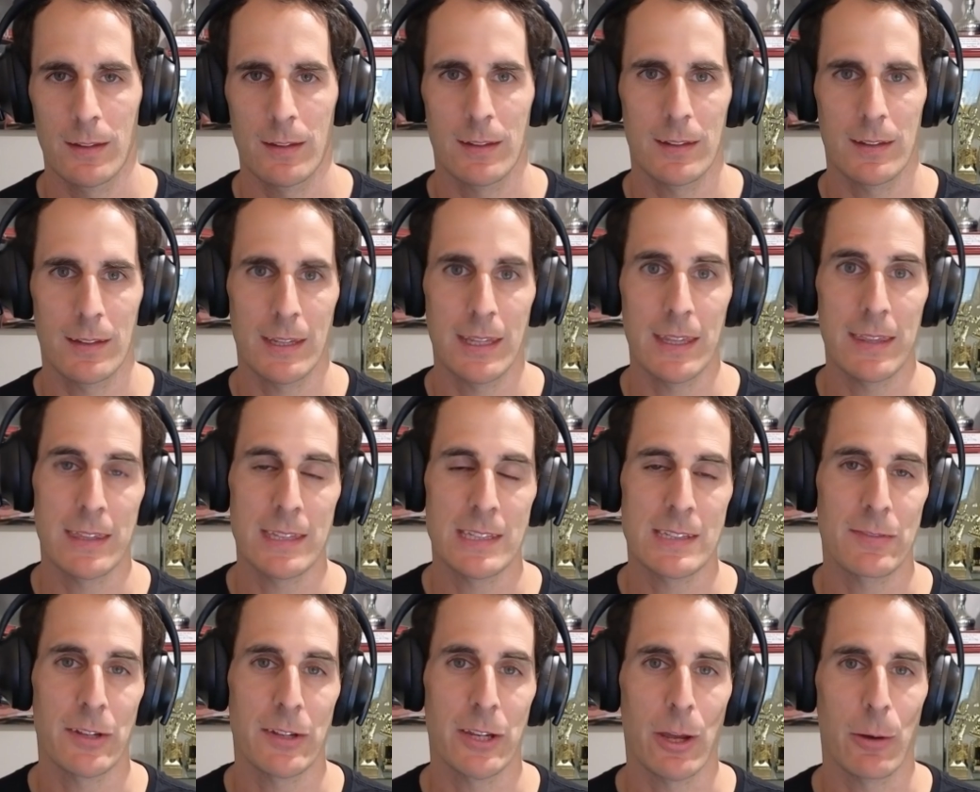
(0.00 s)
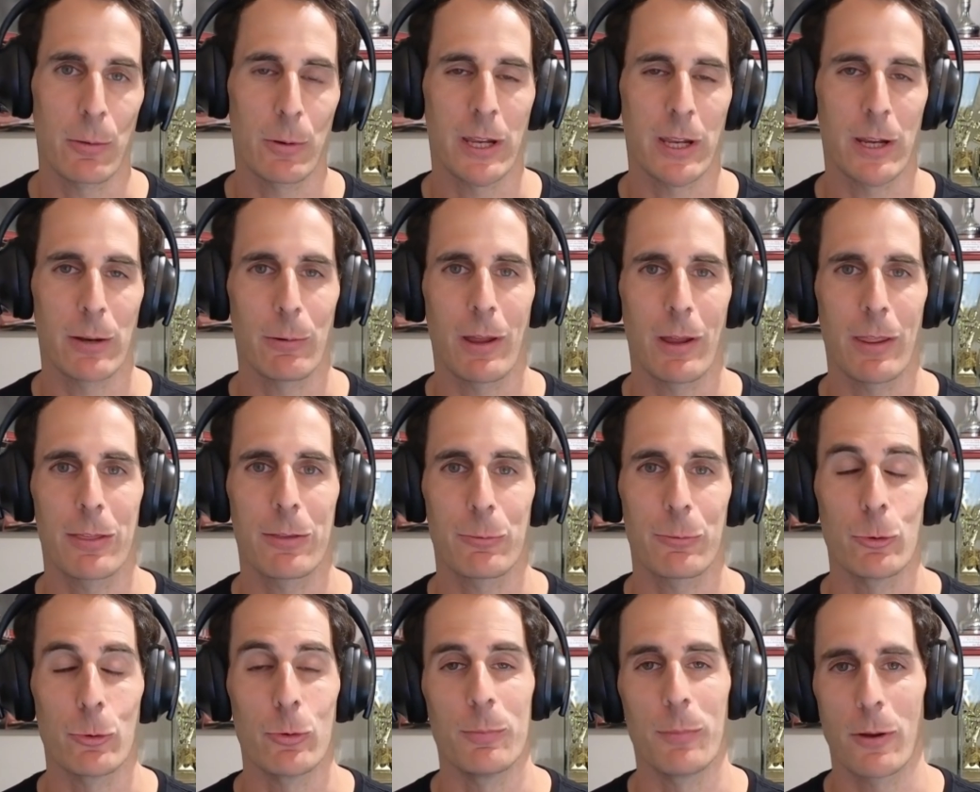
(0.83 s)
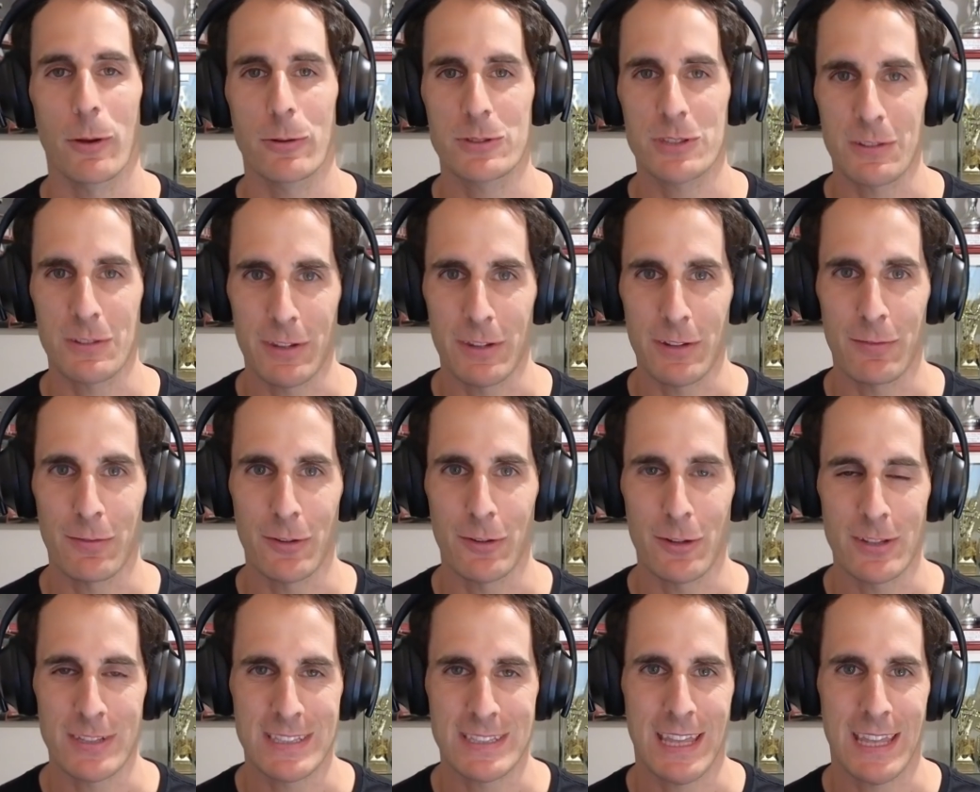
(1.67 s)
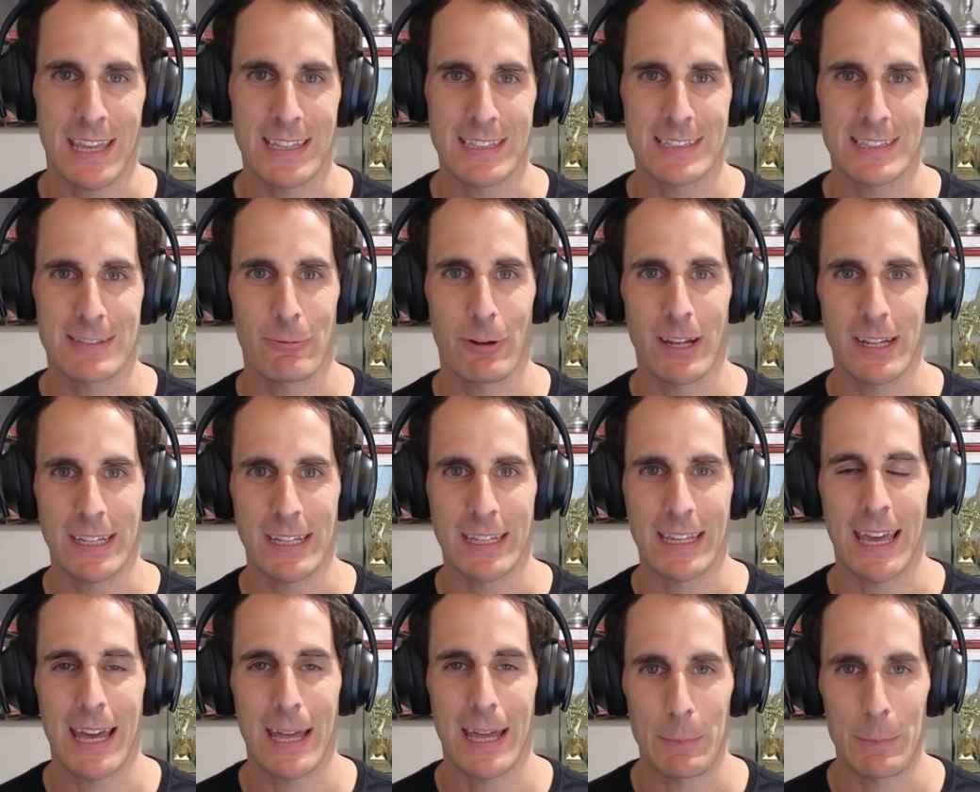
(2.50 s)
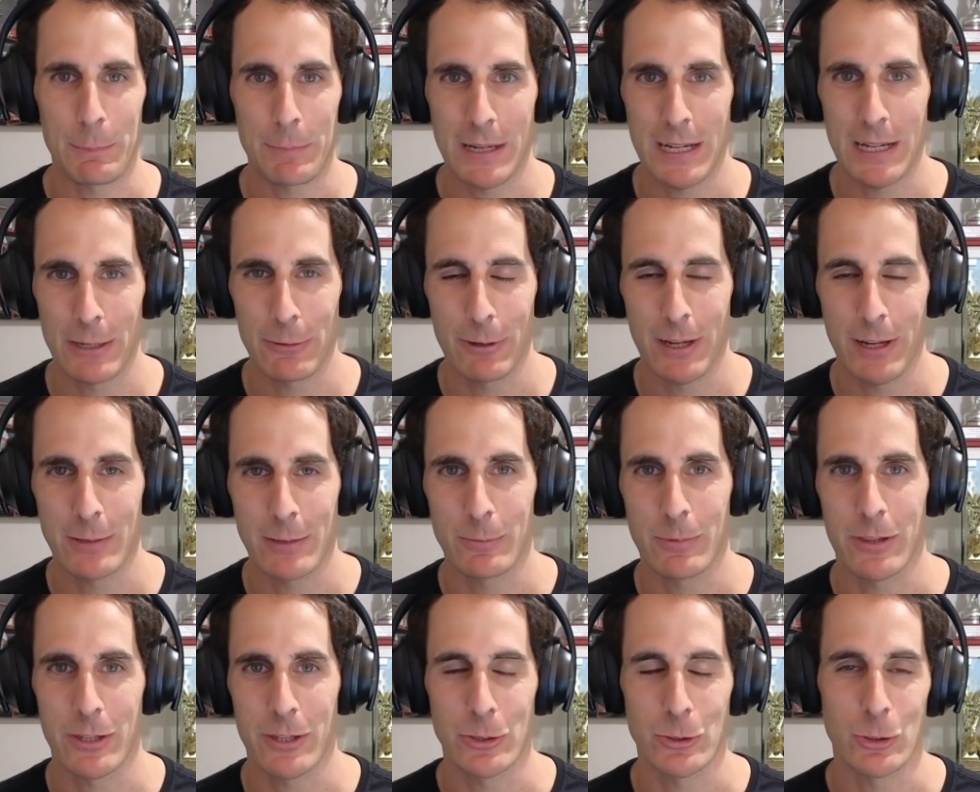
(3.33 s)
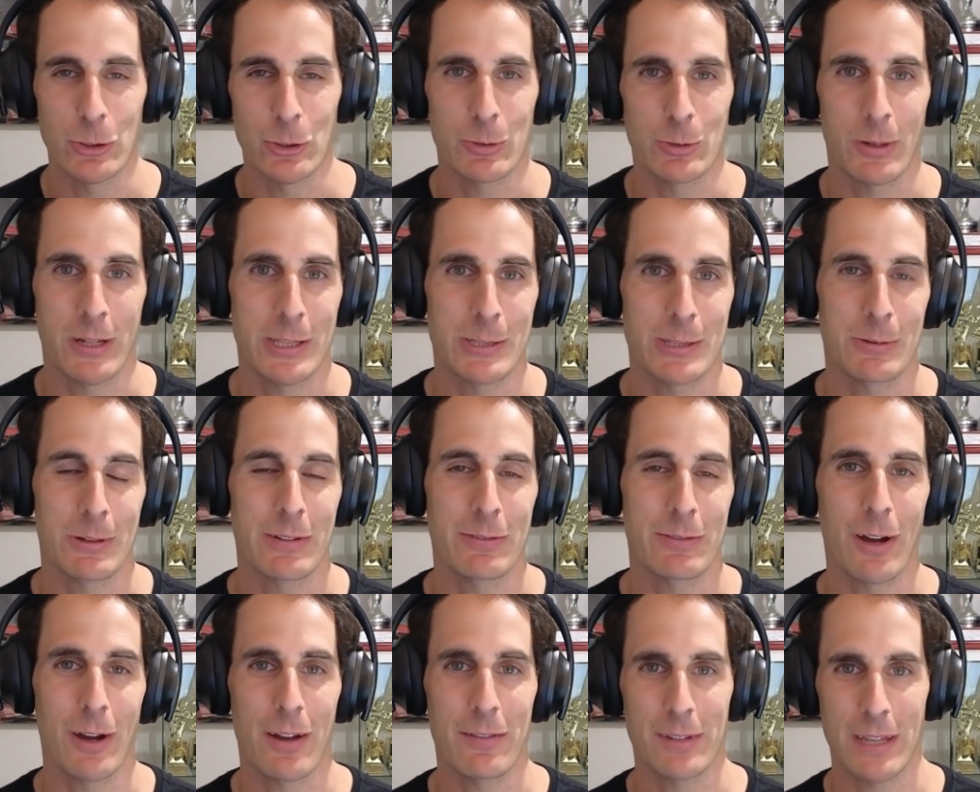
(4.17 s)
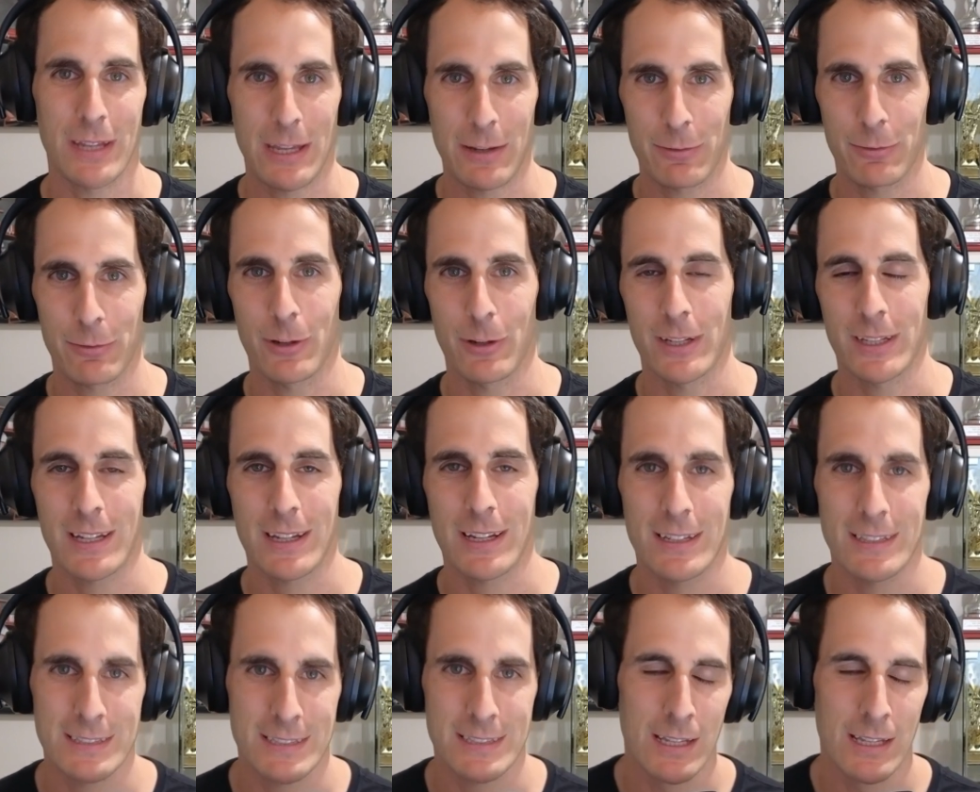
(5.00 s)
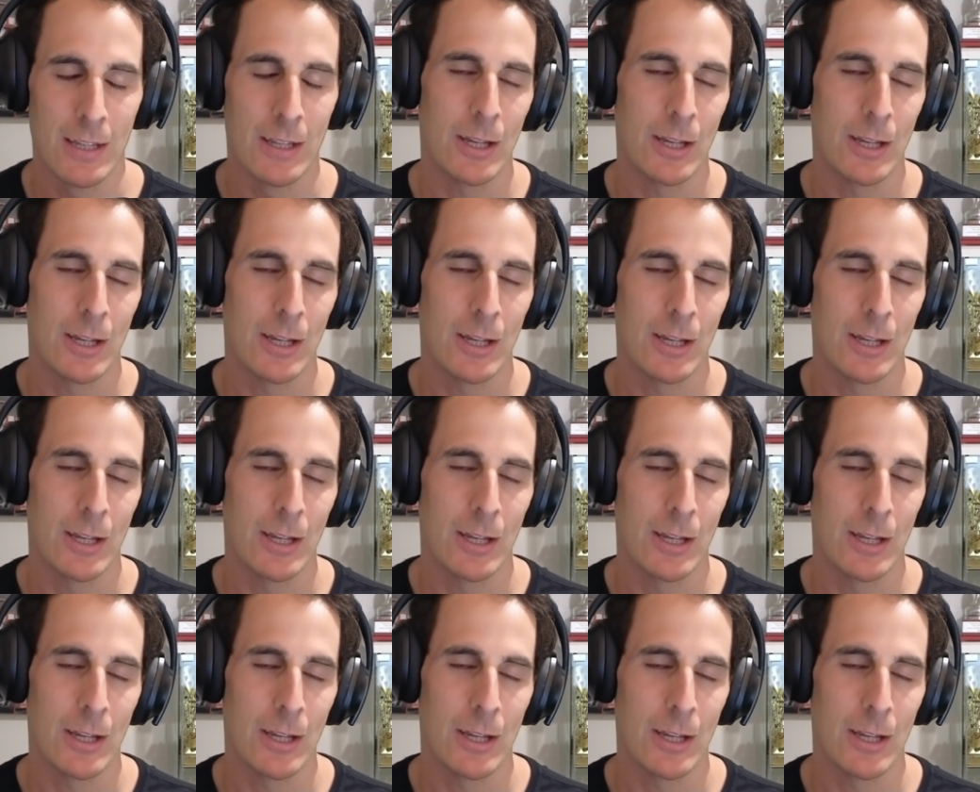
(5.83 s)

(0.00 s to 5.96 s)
In this video, we're going to run through most of the first days running at Bahrain with the new 2025 F1 cars.